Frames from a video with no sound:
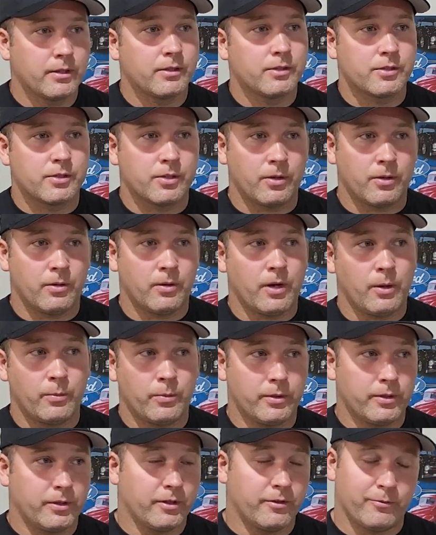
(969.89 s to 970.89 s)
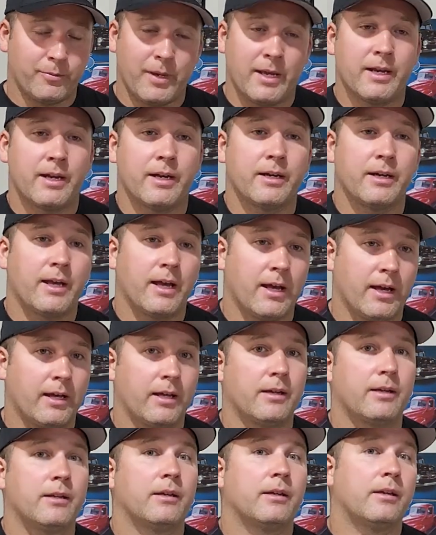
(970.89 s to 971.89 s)
So I wouldn't have made it
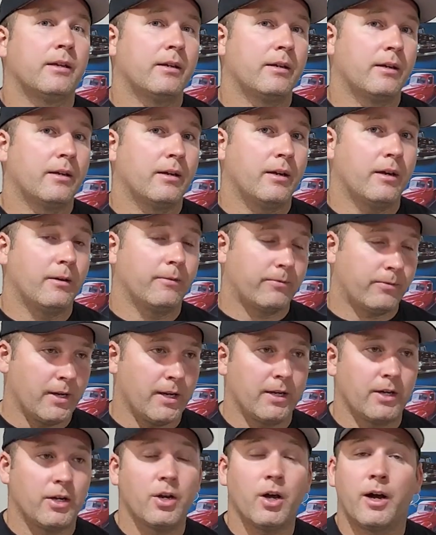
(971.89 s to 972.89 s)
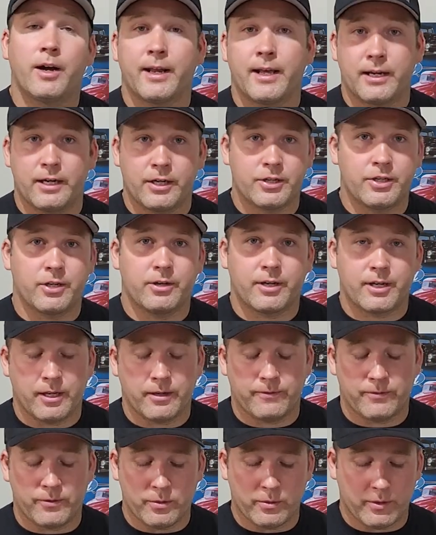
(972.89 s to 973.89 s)
had a friend not had a jerry
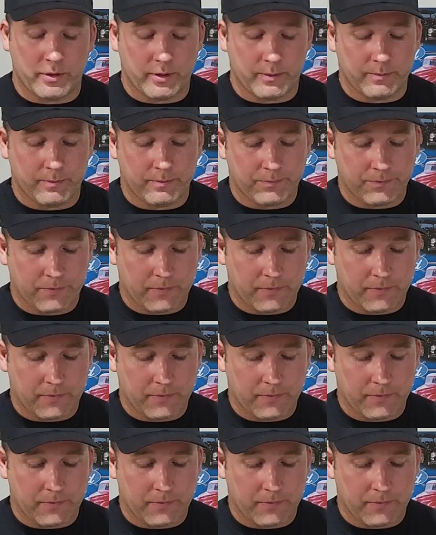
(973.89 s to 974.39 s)
can of fuel with them.